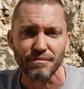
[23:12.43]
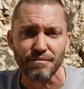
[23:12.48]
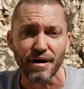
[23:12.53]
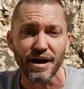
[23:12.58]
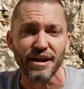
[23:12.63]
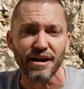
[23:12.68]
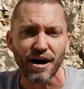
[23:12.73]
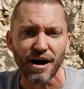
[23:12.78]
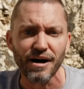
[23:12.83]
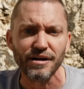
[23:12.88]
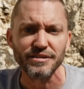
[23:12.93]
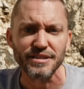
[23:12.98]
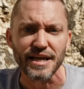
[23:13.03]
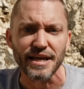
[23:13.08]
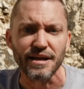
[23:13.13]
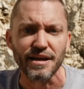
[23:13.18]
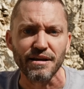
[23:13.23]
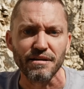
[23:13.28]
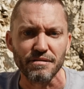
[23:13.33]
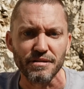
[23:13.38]
Right? I'll
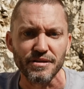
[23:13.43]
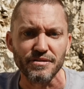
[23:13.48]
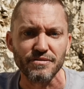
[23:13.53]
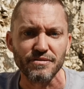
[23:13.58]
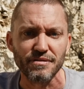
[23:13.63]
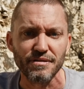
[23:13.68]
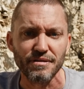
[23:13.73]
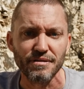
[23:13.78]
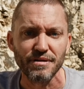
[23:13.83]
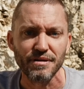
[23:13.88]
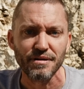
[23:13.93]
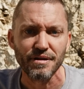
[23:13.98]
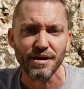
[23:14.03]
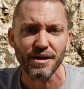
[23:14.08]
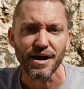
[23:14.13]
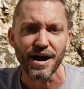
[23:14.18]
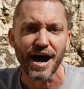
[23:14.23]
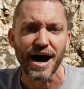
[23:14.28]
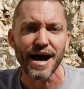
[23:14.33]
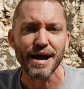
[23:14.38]
take care of this.
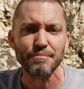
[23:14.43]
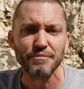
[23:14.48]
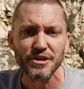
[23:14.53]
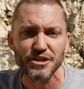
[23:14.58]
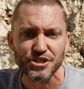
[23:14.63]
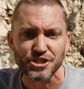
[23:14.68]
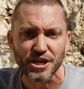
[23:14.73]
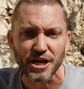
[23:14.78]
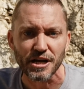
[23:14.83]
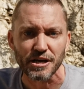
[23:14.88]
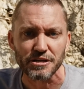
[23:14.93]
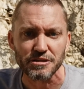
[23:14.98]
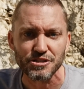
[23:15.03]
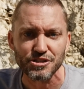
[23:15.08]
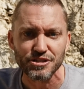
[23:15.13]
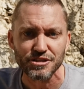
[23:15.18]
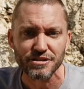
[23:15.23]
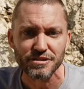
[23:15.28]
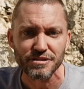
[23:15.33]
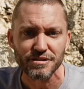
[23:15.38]
I'm the judge.